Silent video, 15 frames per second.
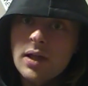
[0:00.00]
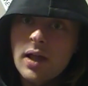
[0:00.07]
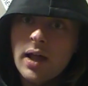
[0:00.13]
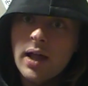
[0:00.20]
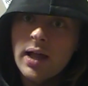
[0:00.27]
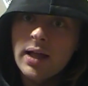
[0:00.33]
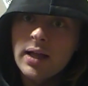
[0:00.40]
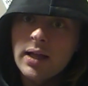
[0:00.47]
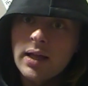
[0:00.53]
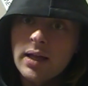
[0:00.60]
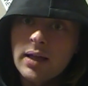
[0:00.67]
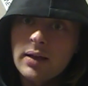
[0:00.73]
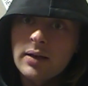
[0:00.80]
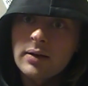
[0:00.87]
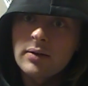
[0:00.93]

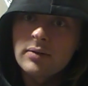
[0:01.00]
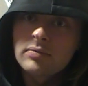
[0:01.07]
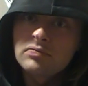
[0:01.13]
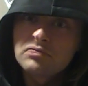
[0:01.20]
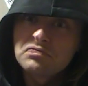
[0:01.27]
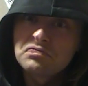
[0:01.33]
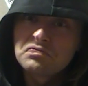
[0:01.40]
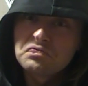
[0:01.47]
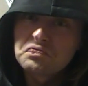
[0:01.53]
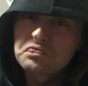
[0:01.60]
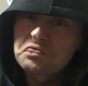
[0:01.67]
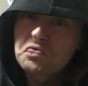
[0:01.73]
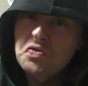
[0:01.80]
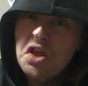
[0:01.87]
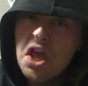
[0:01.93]
And
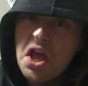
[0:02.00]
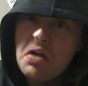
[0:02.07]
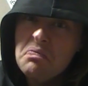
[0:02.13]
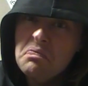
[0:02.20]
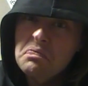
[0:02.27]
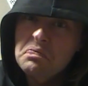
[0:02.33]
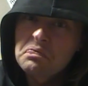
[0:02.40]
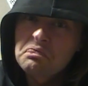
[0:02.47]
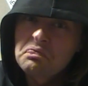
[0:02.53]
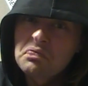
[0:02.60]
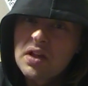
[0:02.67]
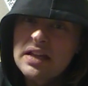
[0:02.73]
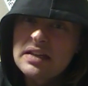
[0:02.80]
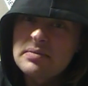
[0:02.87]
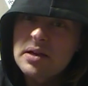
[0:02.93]
yeah,
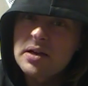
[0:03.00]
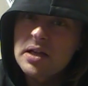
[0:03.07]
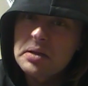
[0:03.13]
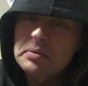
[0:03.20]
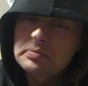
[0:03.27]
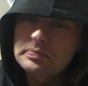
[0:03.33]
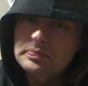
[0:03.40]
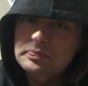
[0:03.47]
that's about it.